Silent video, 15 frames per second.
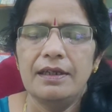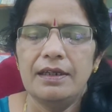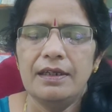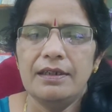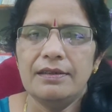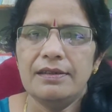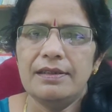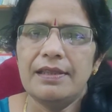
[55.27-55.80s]

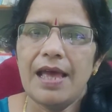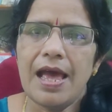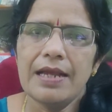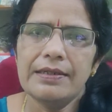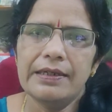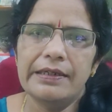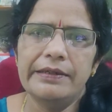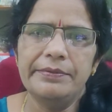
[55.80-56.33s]
He is
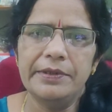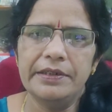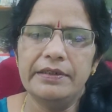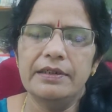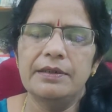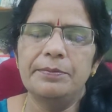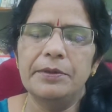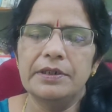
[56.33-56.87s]
that
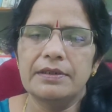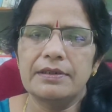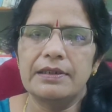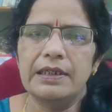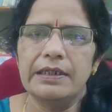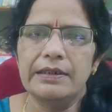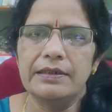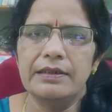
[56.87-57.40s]
elevated
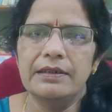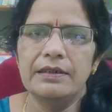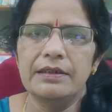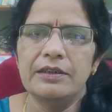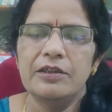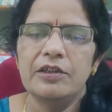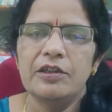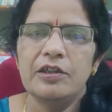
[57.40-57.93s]
personality.
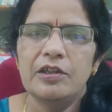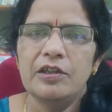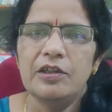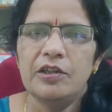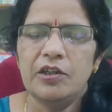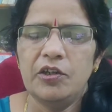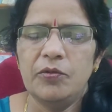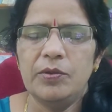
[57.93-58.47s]

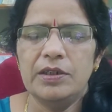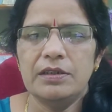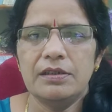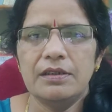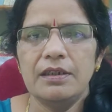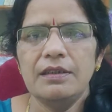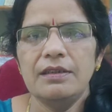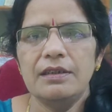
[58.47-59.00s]
He was
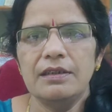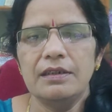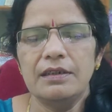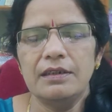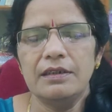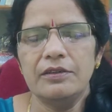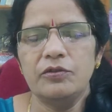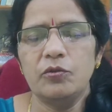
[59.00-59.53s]
Sthita in
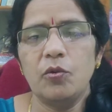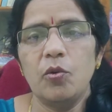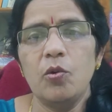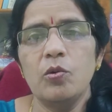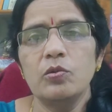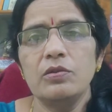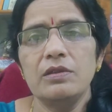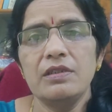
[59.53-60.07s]
his
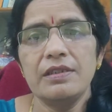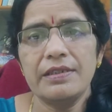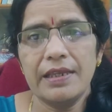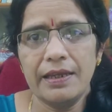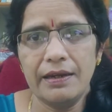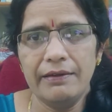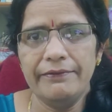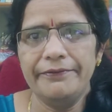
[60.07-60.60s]
own
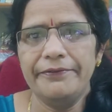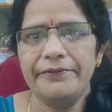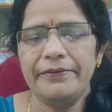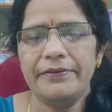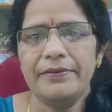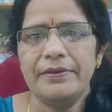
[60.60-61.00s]
self.